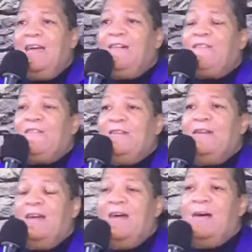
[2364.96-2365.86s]
had for
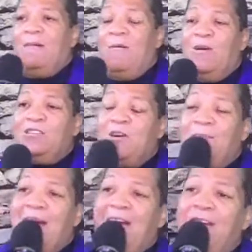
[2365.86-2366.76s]
you. But was your
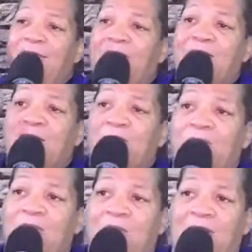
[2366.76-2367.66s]
mind
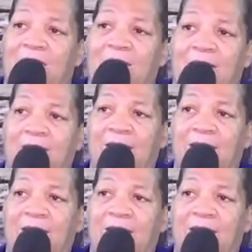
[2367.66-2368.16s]
renewed? Jesus.